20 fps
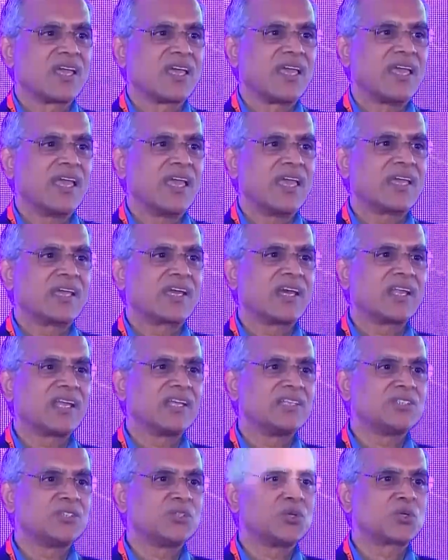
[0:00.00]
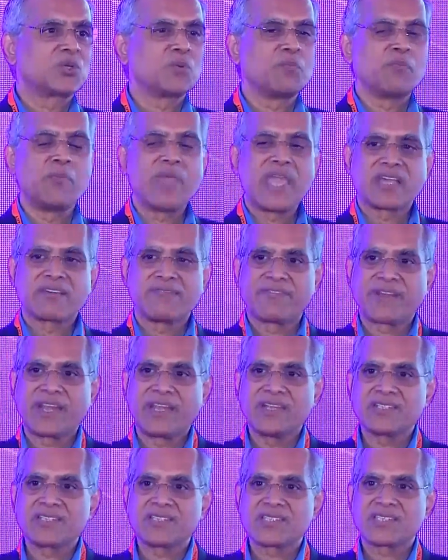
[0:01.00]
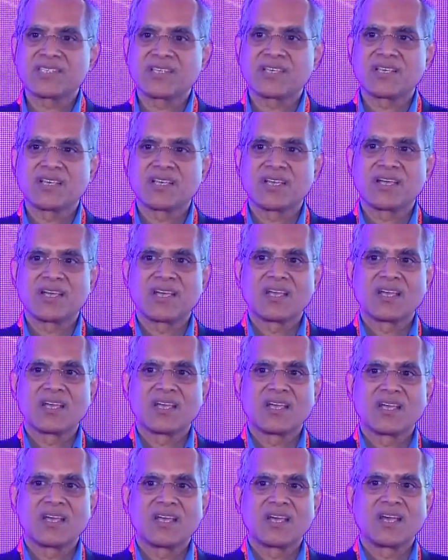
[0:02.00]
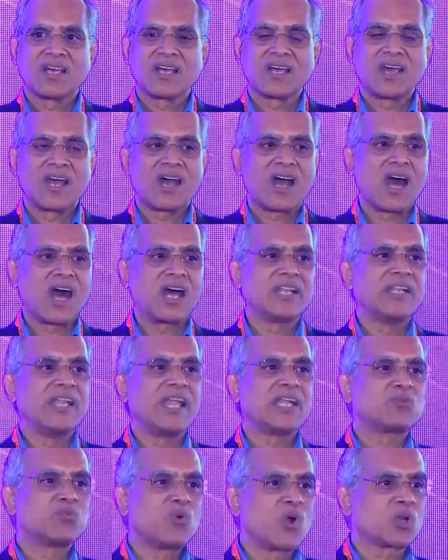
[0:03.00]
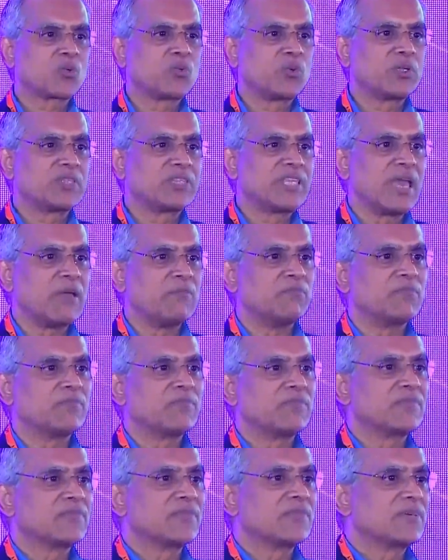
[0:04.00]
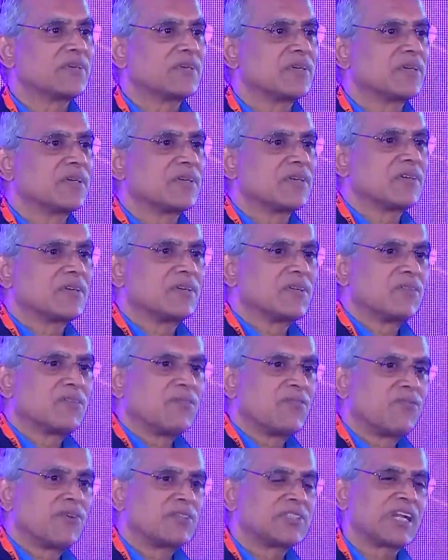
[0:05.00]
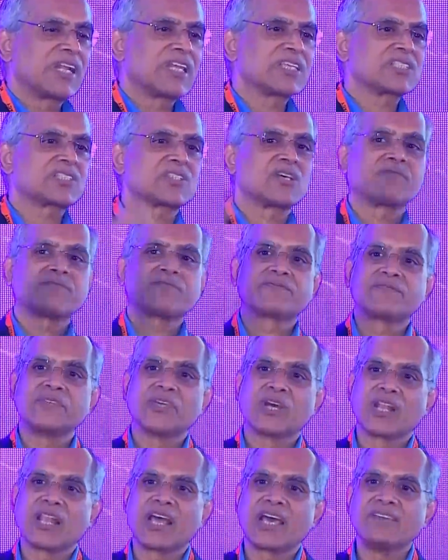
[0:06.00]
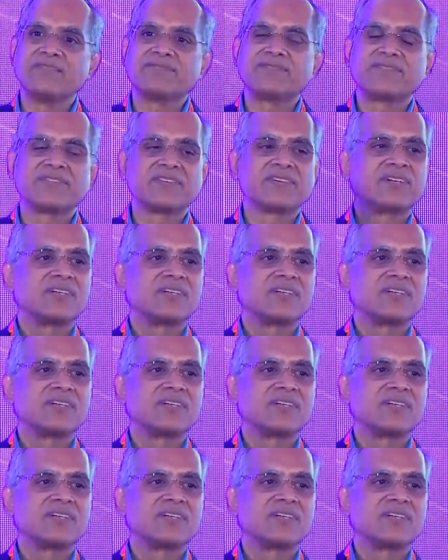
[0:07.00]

encourage you to make friends and network with them for the rest of your life,